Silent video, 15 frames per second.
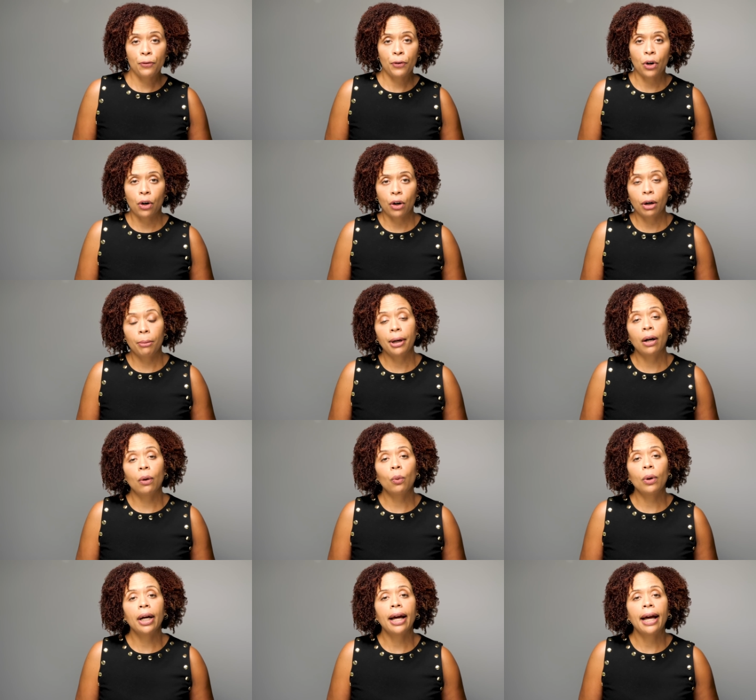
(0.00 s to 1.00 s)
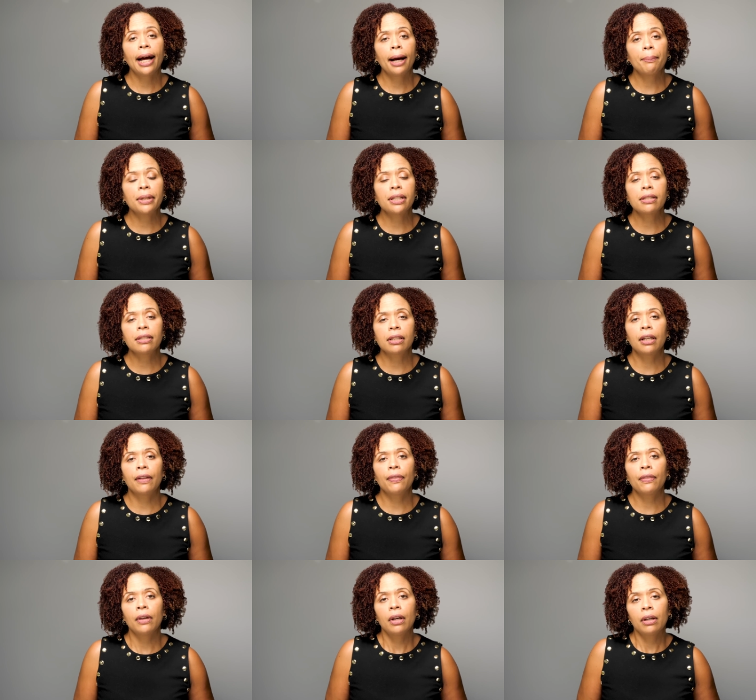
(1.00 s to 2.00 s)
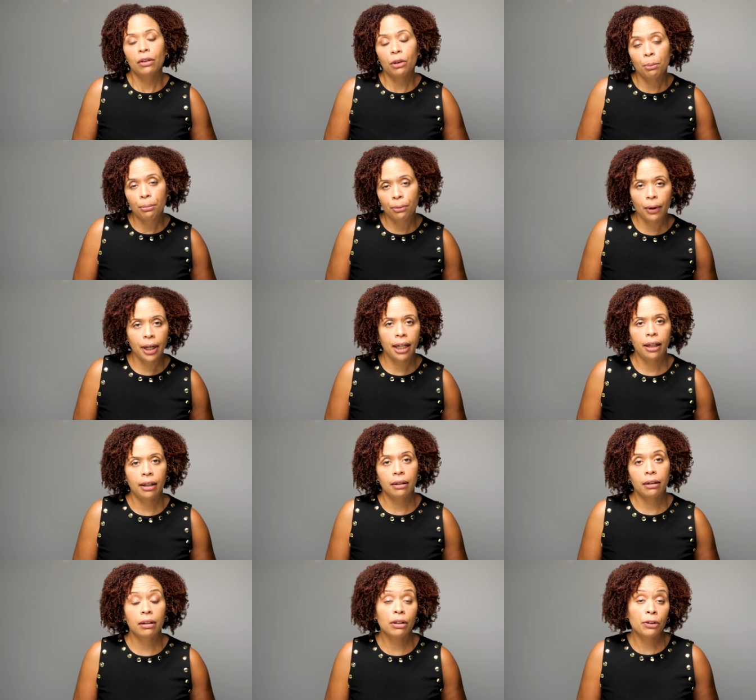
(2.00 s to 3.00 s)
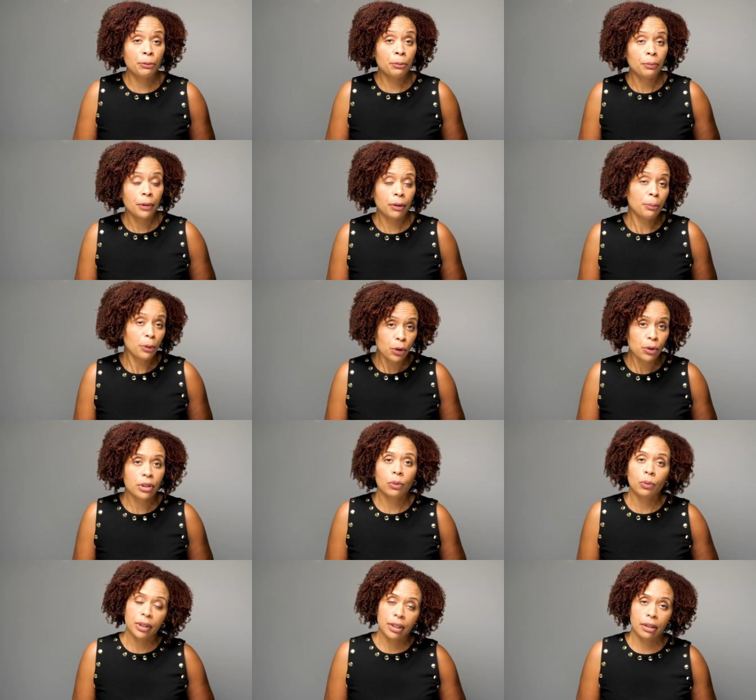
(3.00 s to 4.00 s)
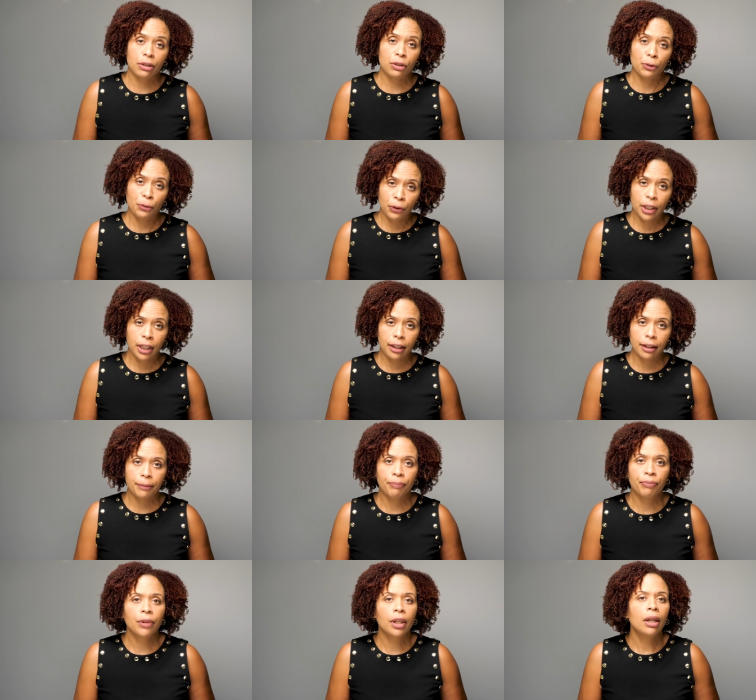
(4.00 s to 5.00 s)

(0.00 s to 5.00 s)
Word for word: far about what happens in the brain of a person with schizophrenia.